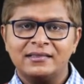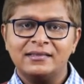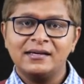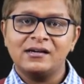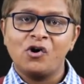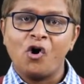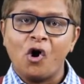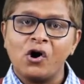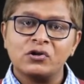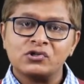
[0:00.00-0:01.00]
The
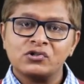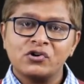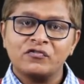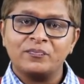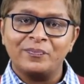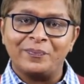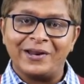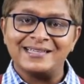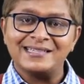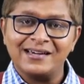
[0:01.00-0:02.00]
cost of
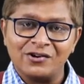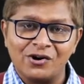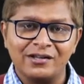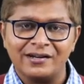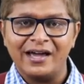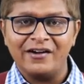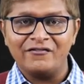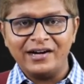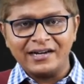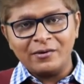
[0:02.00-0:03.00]
placing an order,
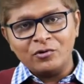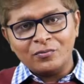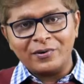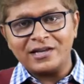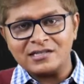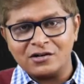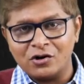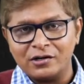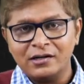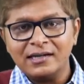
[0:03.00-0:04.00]
every time you place an
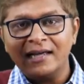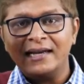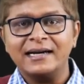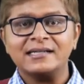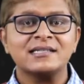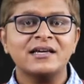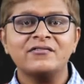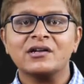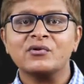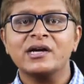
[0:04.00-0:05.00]
order, let us
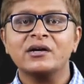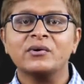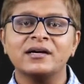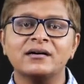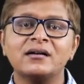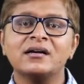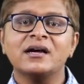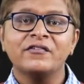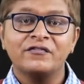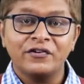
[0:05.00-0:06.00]
say we are going to incur
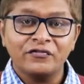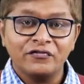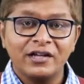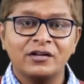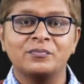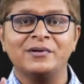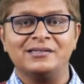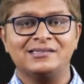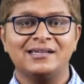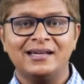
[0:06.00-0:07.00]
50
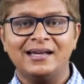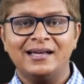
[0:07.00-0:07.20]
rupees.